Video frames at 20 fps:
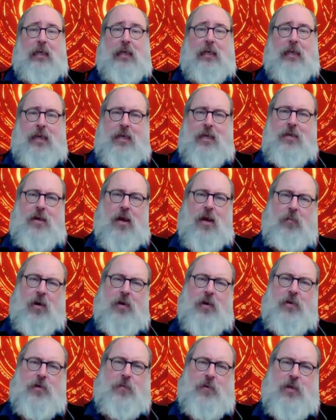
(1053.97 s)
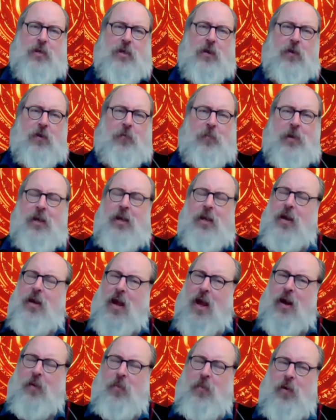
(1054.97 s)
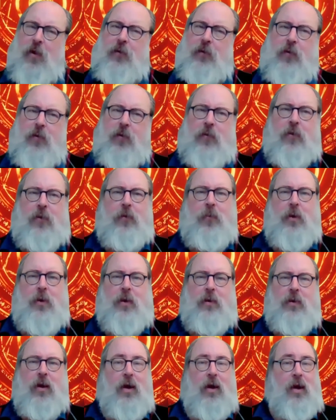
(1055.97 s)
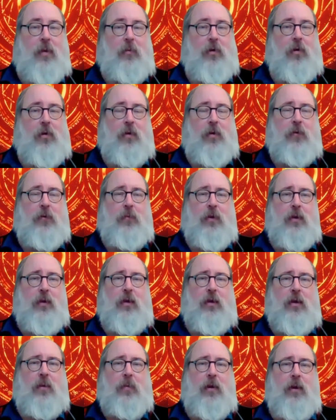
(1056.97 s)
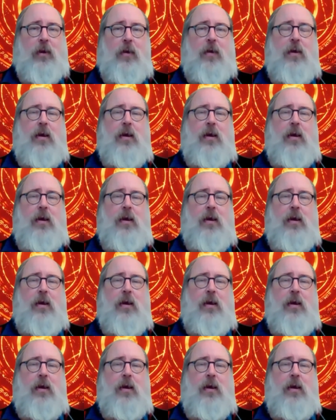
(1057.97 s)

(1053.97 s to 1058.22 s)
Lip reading: He is not a monster himself, but he can act monstrous this one time or on this one topic.